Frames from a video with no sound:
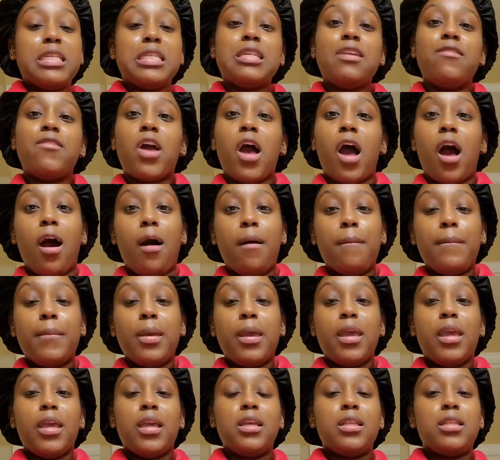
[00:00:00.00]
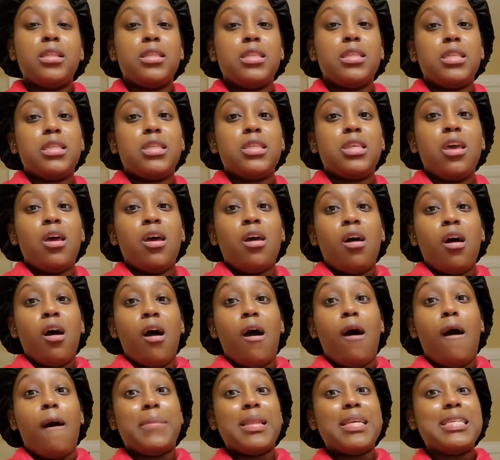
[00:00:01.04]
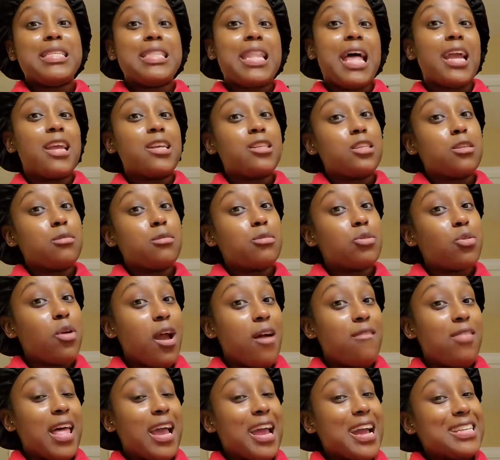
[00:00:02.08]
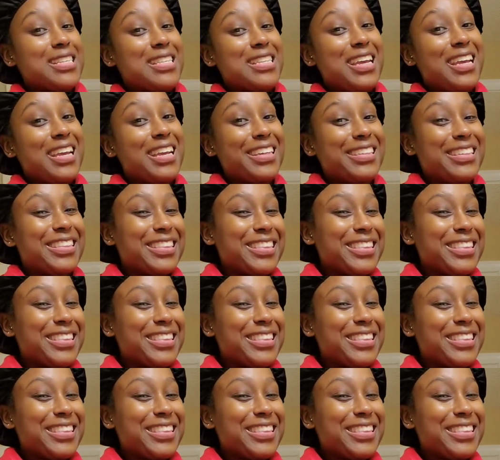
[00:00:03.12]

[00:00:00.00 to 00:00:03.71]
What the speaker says: leave comments. Please like and subscribe, like I said.